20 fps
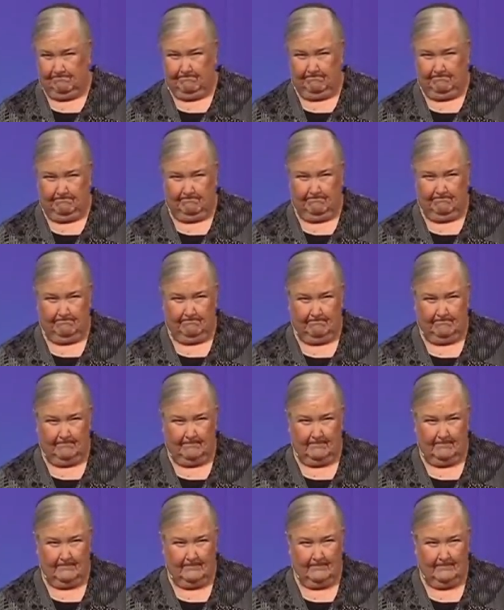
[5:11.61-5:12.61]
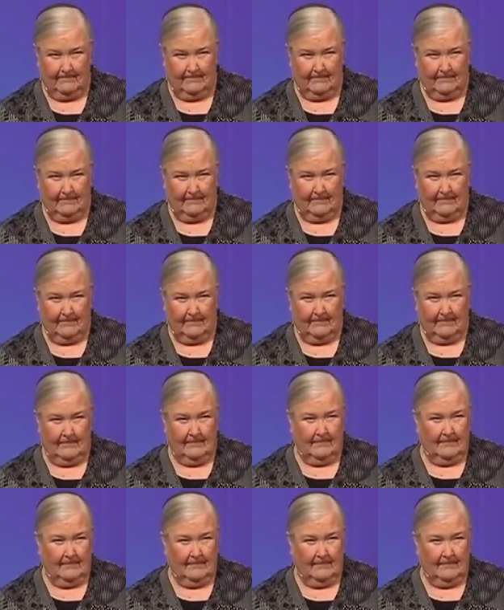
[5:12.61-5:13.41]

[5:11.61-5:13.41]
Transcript: No one is speaking in this clip.